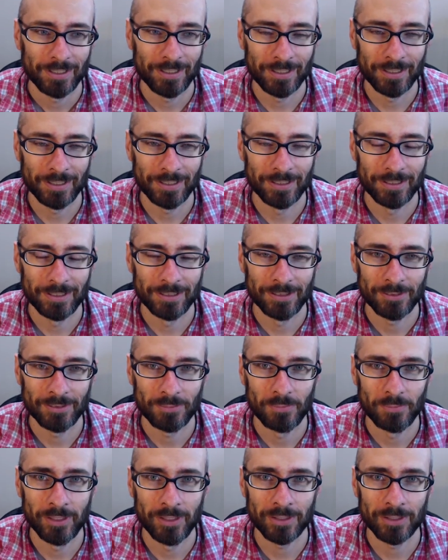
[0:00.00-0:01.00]

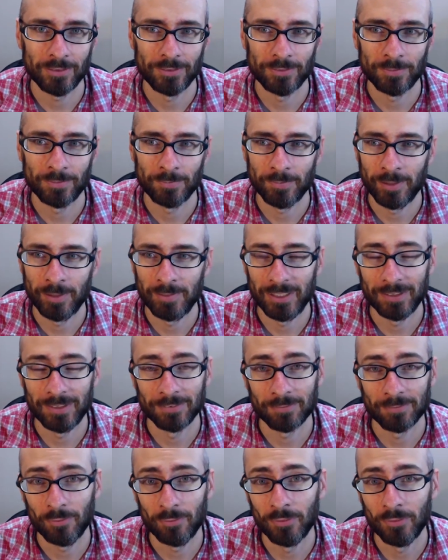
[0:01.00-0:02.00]
What
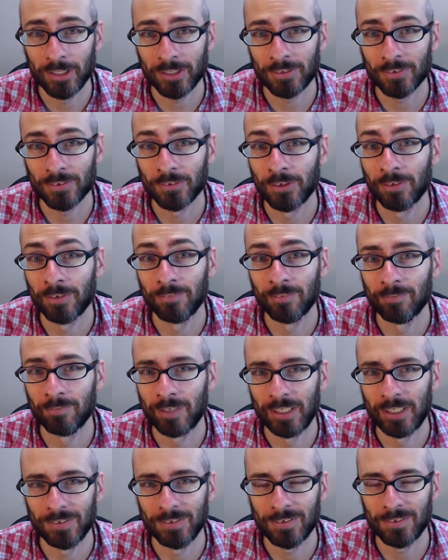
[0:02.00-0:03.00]
a turn of
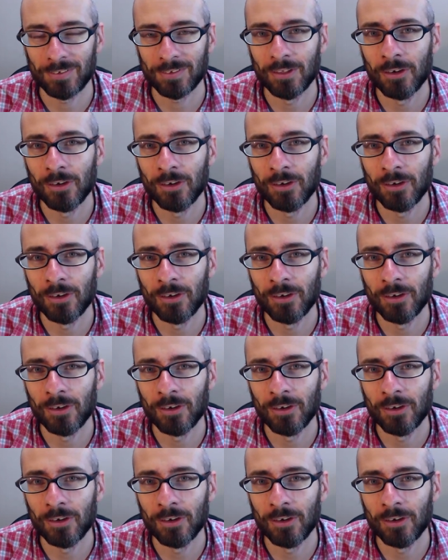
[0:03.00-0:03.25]
events.